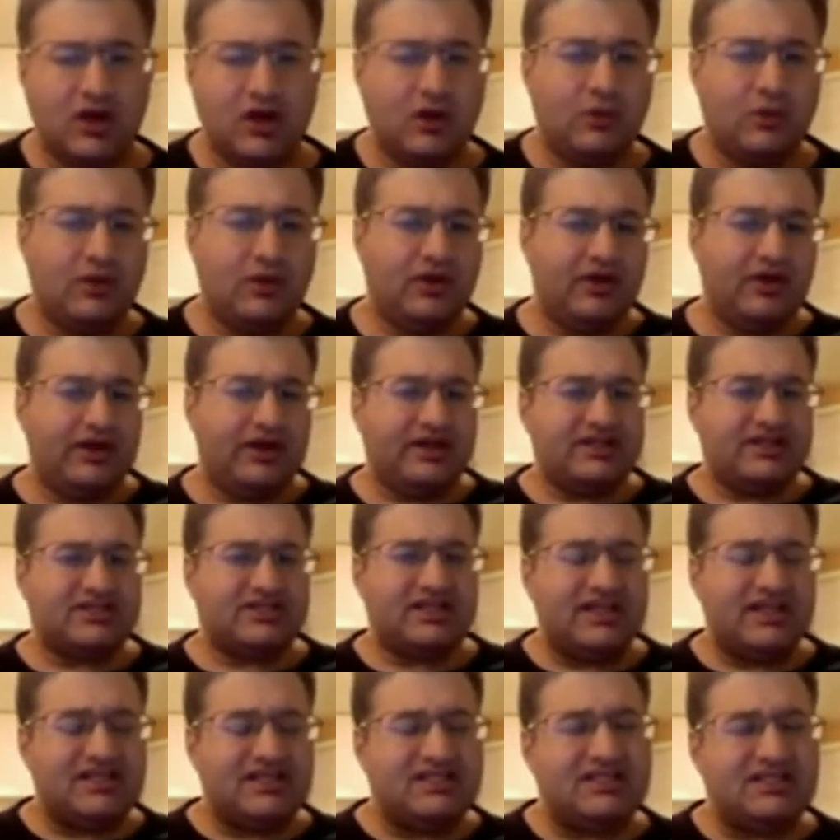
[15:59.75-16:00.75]
Well, in a
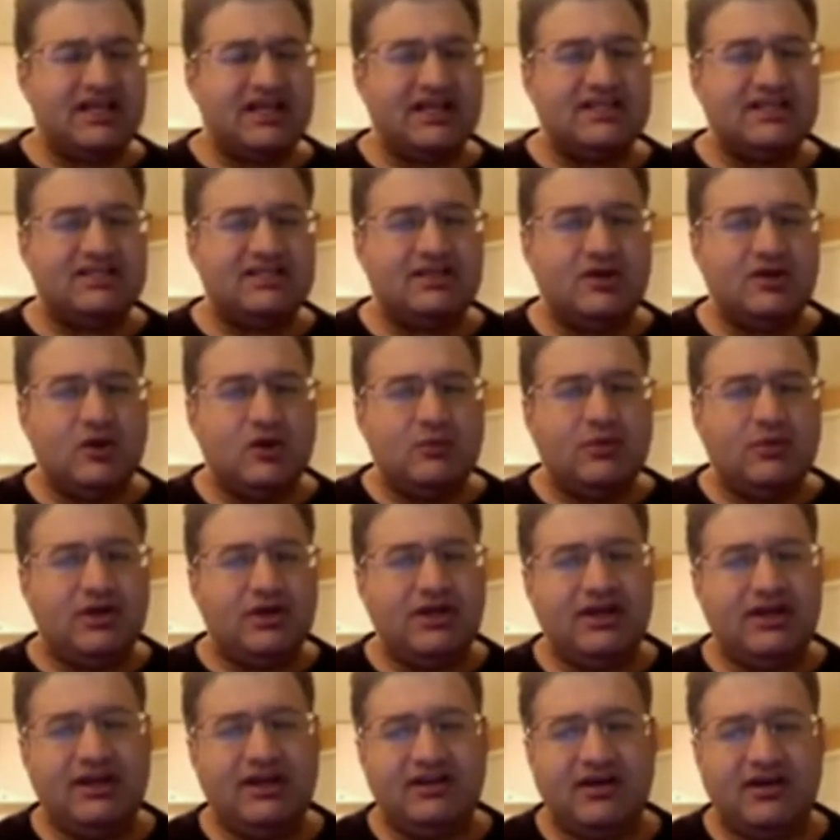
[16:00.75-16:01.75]
sense they do, but
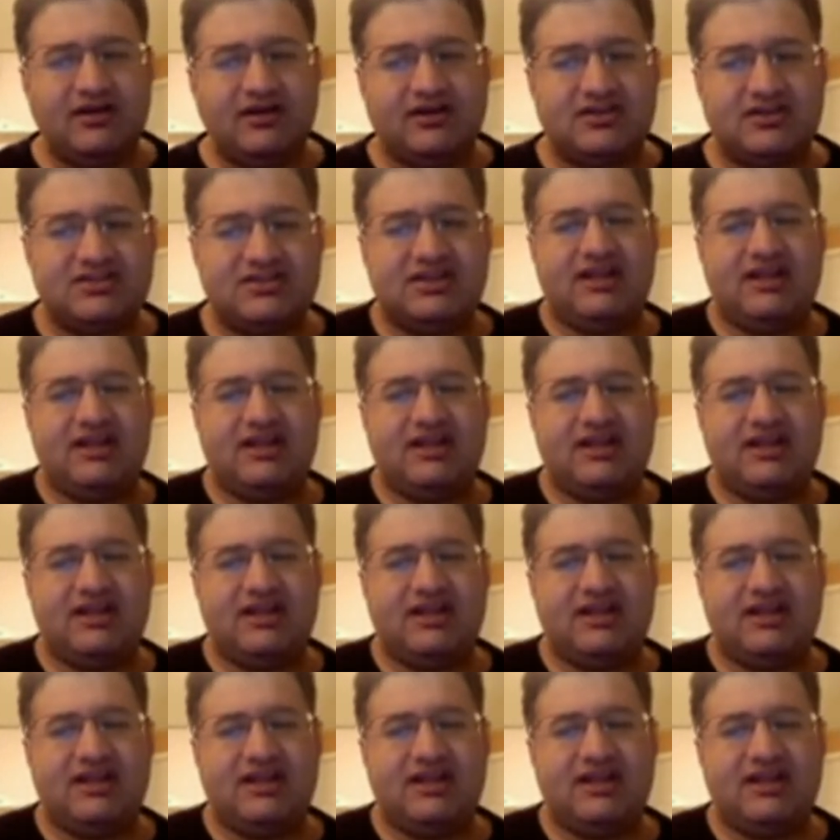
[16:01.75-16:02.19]
you need to understand that